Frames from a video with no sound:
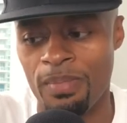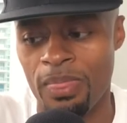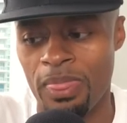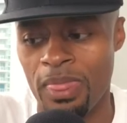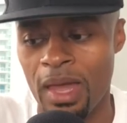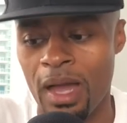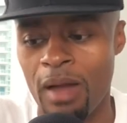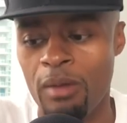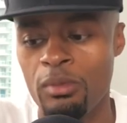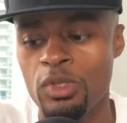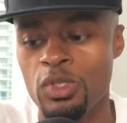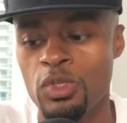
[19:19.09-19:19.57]

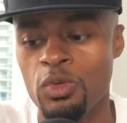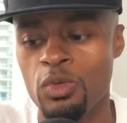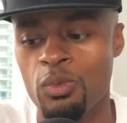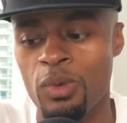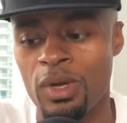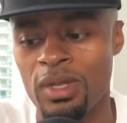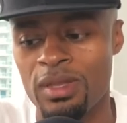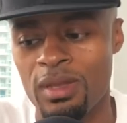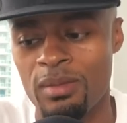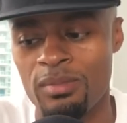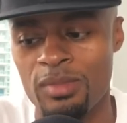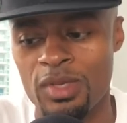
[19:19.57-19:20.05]
How would you
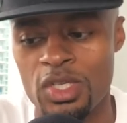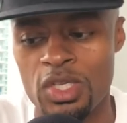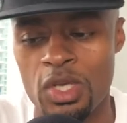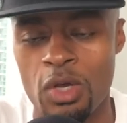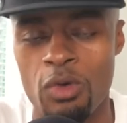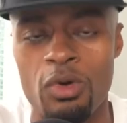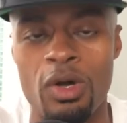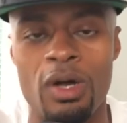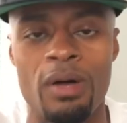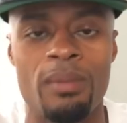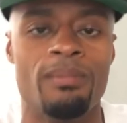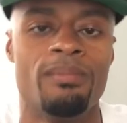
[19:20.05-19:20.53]
want them to
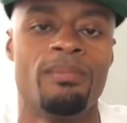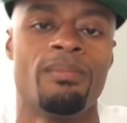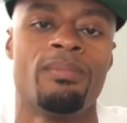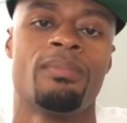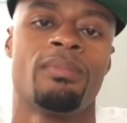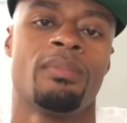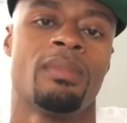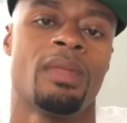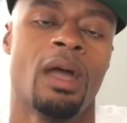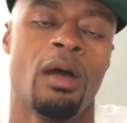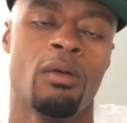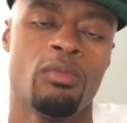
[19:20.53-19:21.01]
show up?
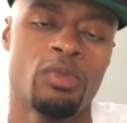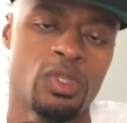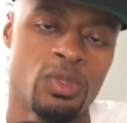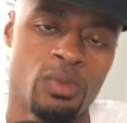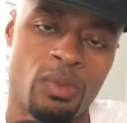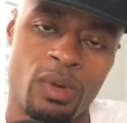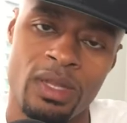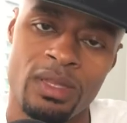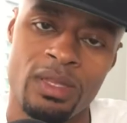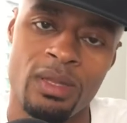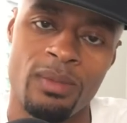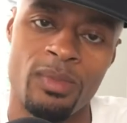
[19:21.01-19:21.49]
How would you
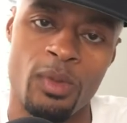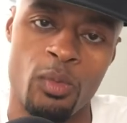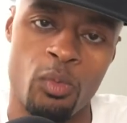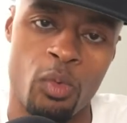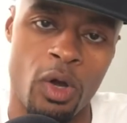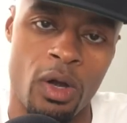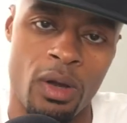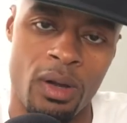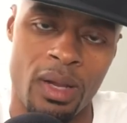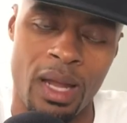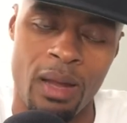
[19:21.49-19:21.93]
want them to work?